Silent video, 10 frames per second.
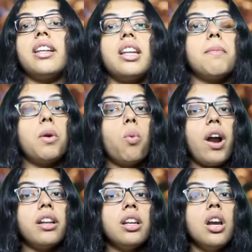Number
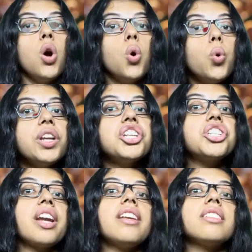1, who is
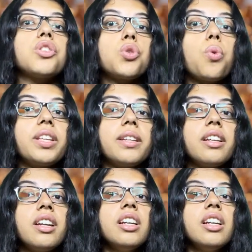sharing the story?